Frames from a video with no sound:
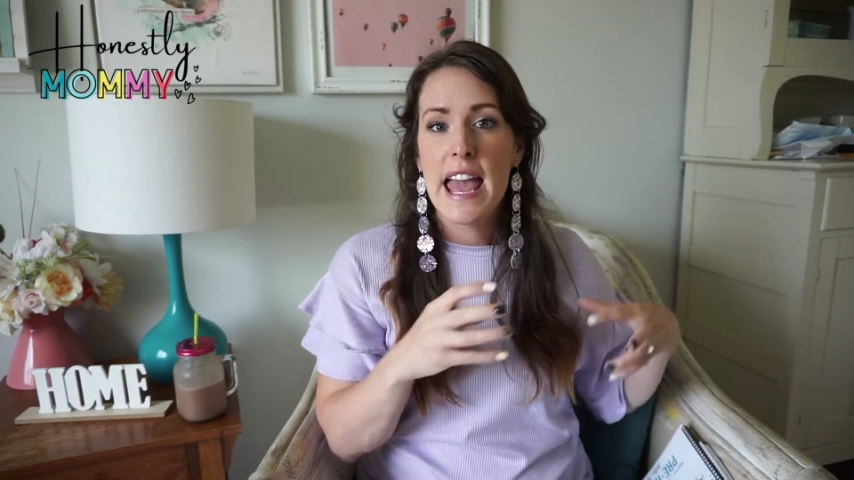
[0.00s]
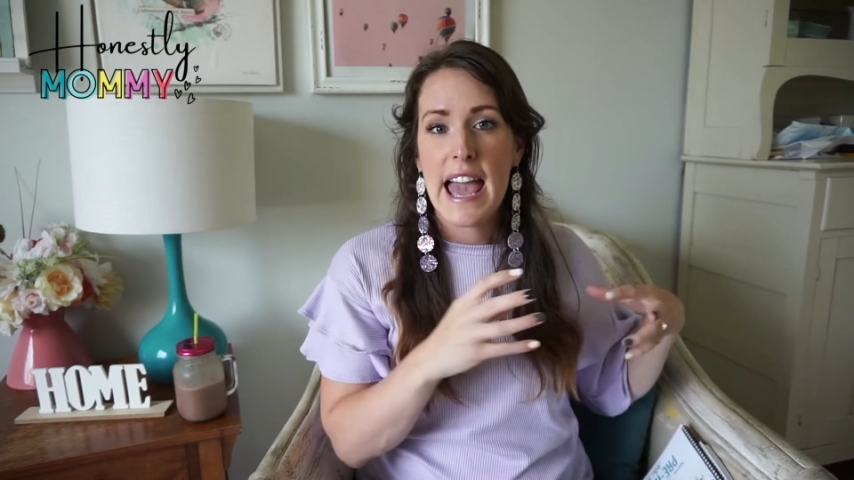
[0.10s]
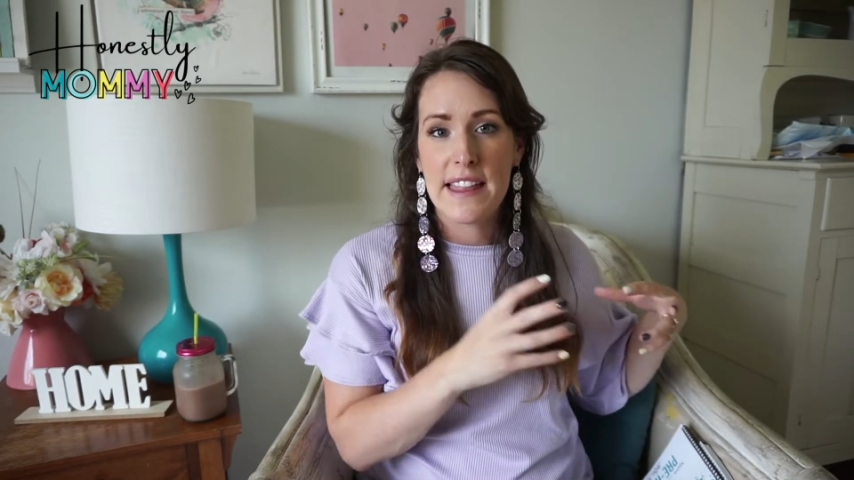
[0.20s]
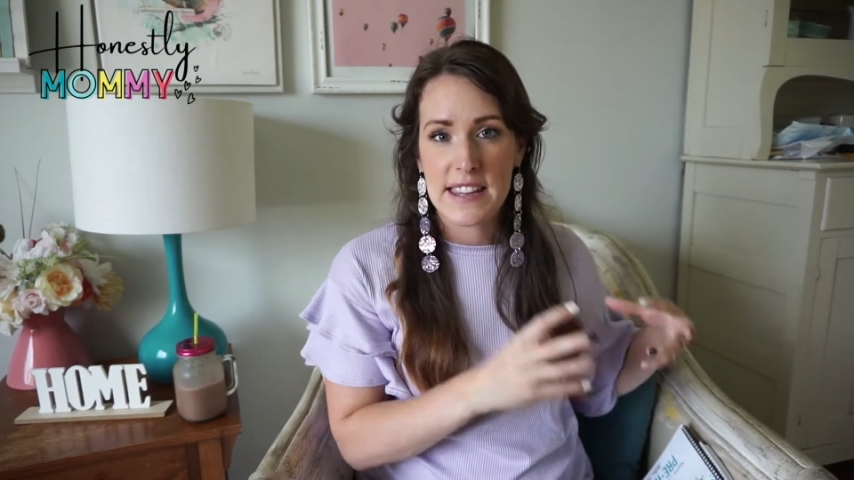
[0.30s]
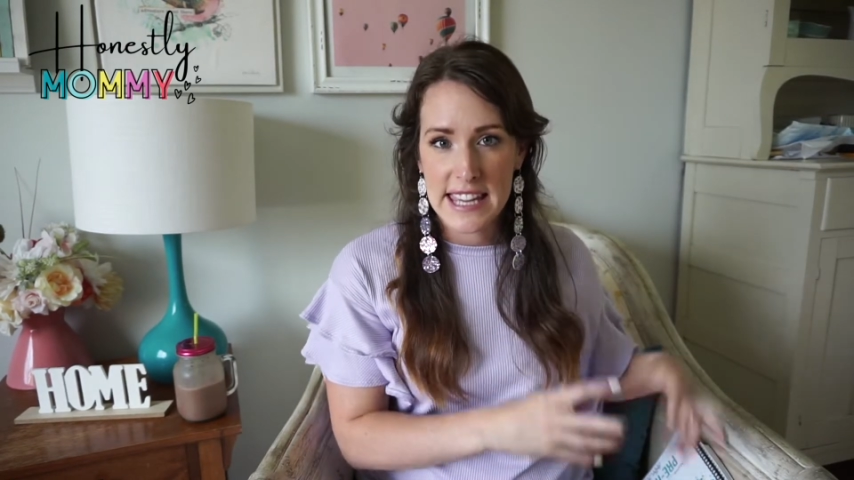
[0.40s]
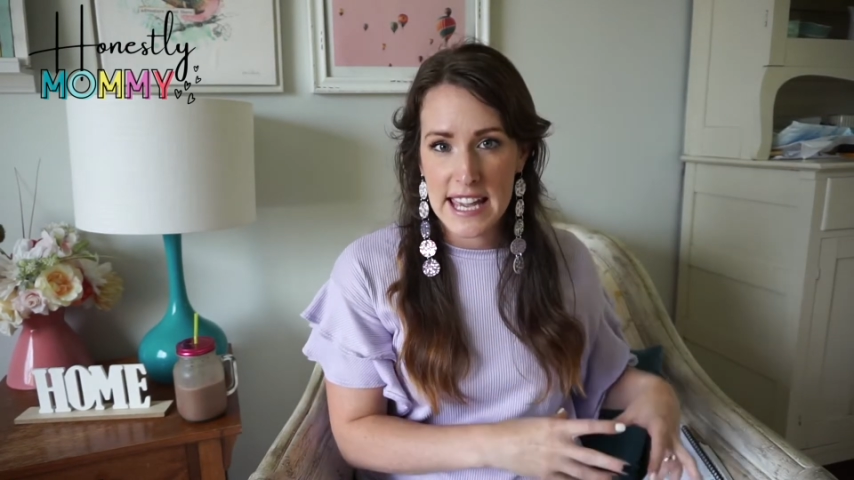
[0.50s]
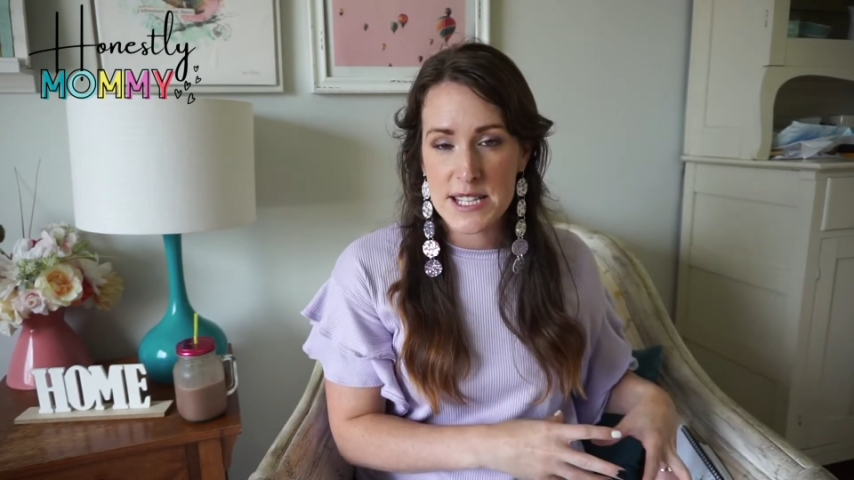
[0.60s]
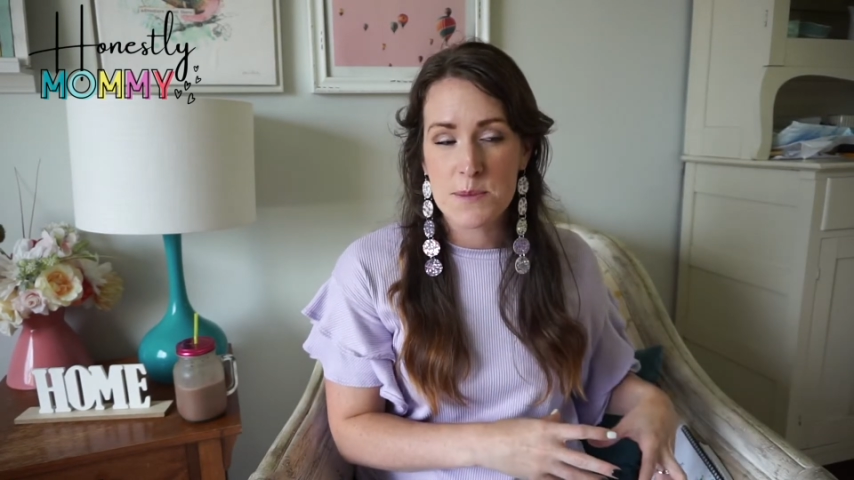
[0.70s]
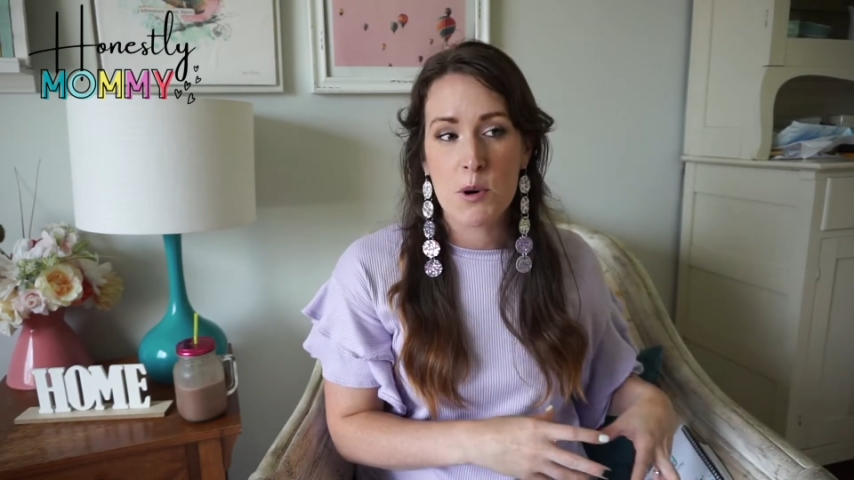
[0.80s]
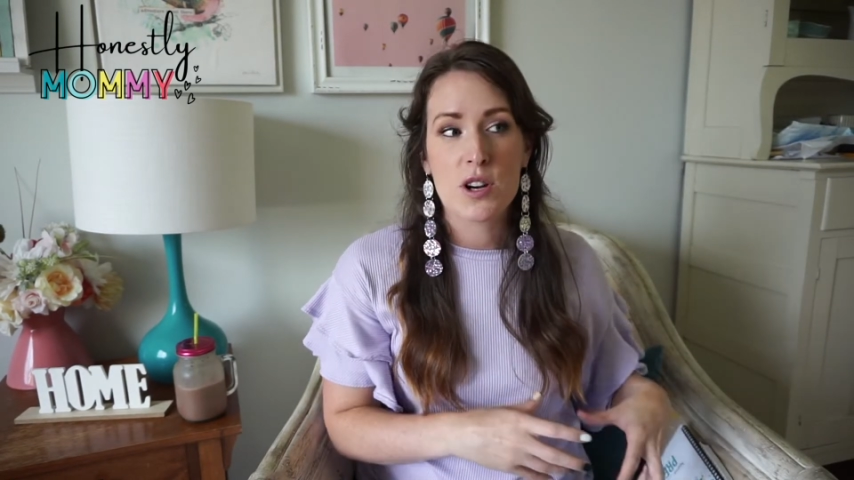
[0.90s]
and the
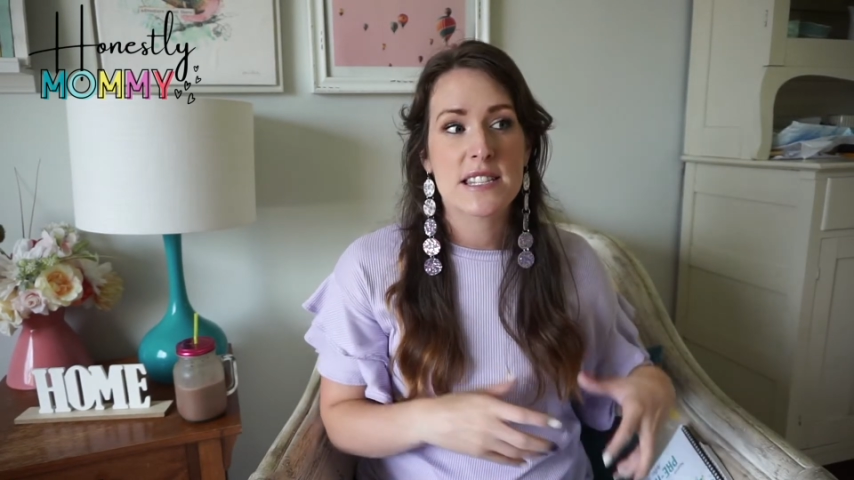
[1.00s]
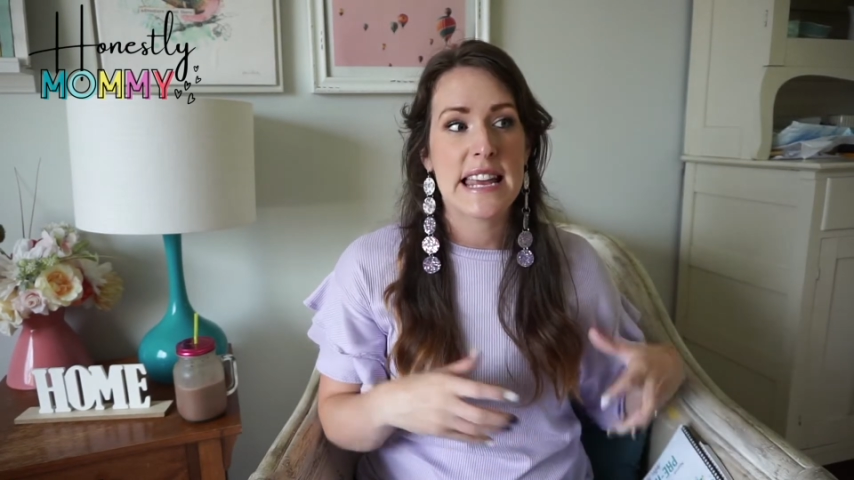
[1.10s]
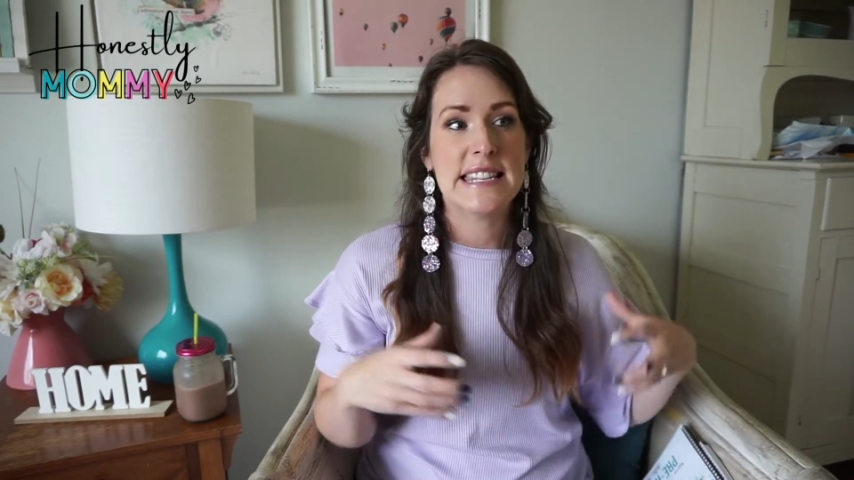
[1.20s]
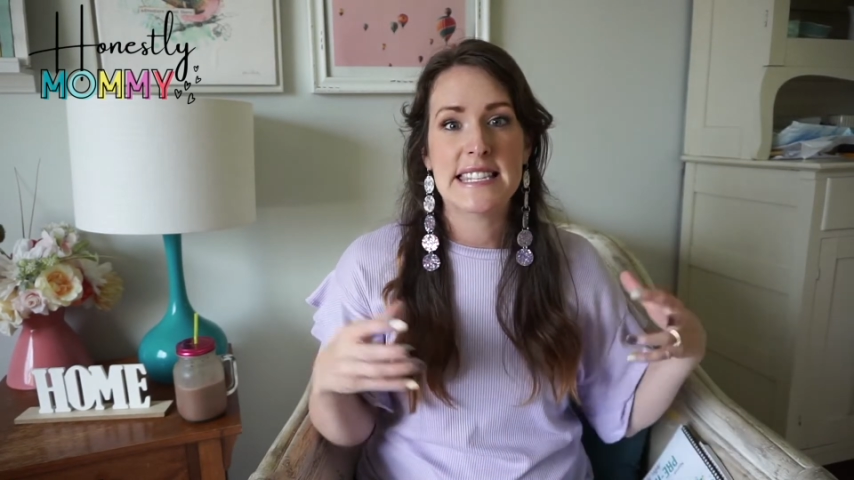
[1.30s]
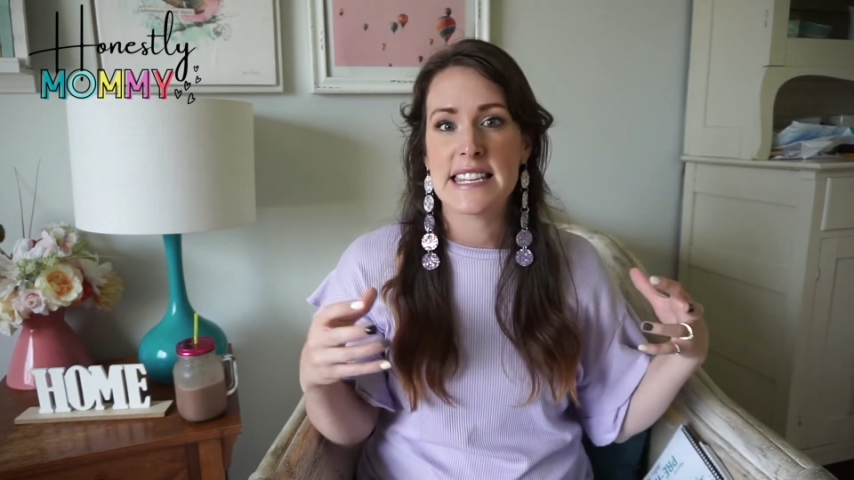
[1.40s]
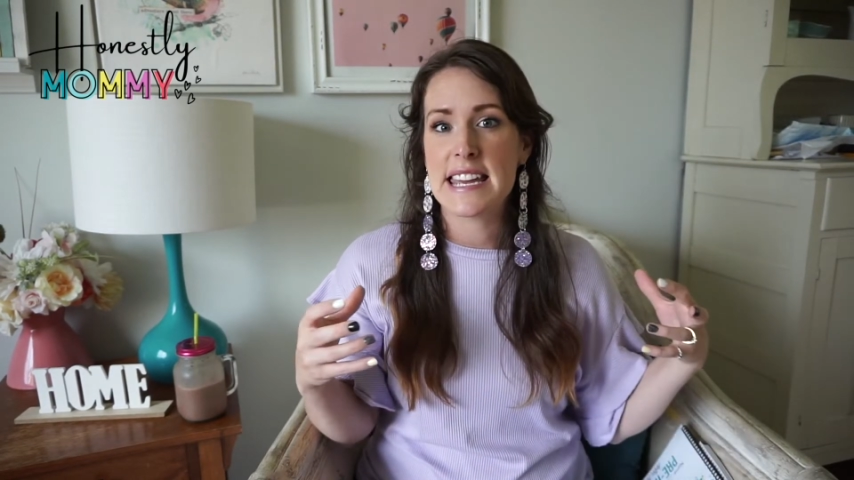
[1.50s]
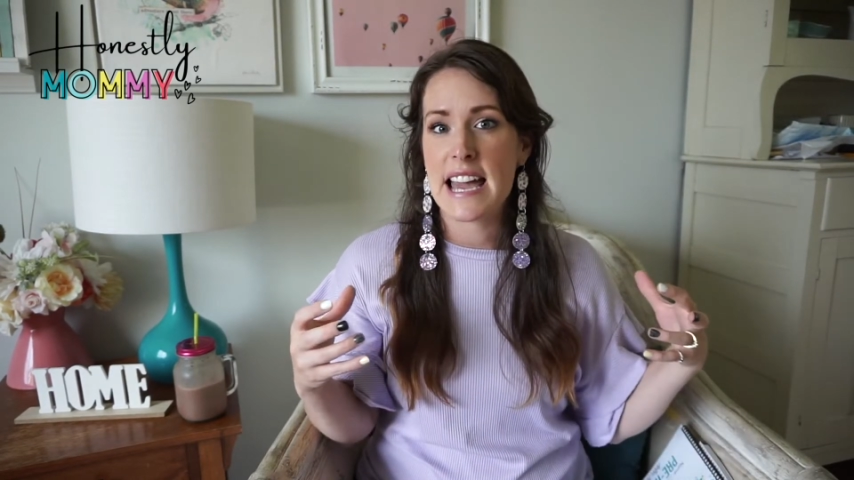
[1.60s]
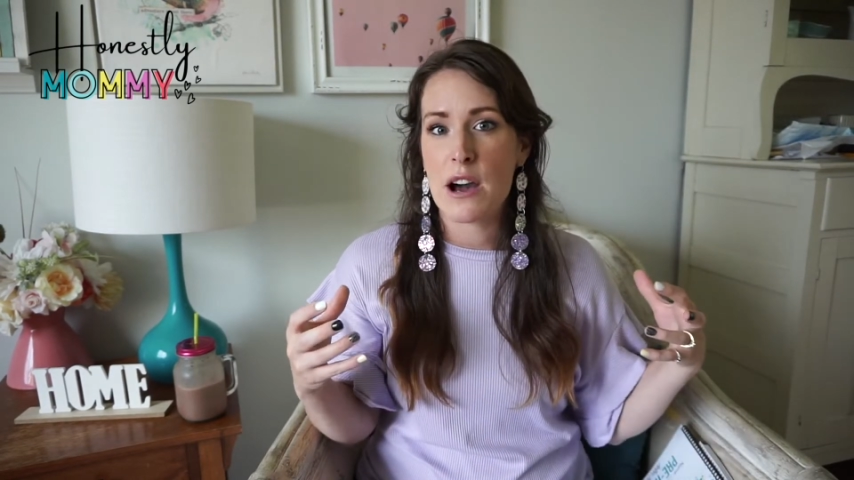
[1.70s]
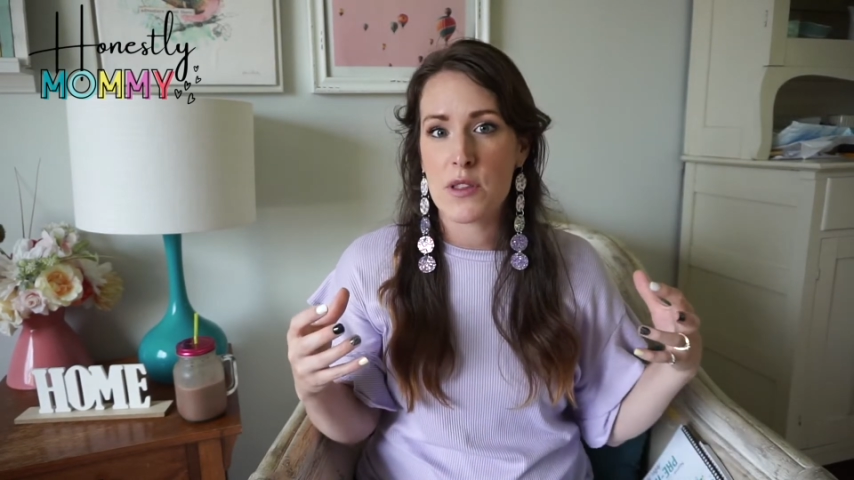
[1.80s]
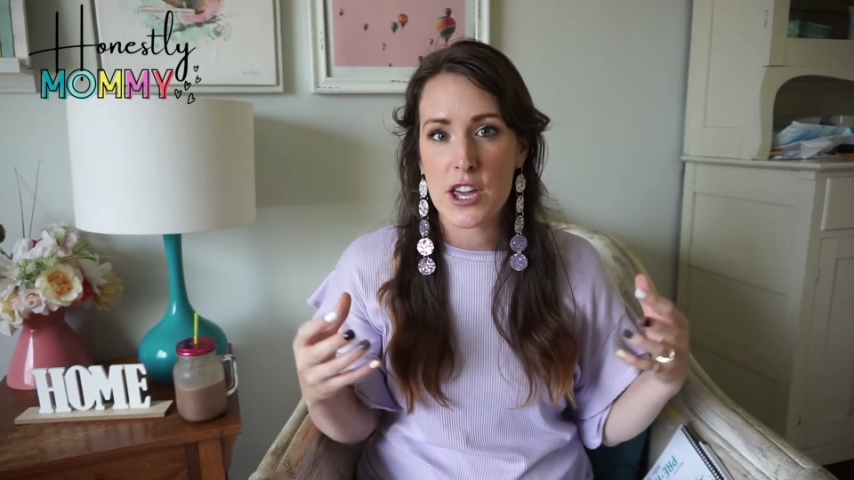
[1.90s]
kids' books and seeing
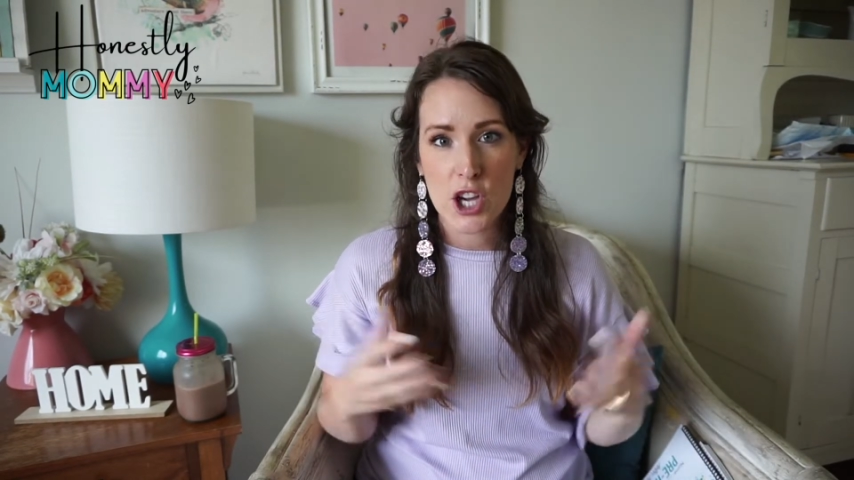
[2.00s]
how they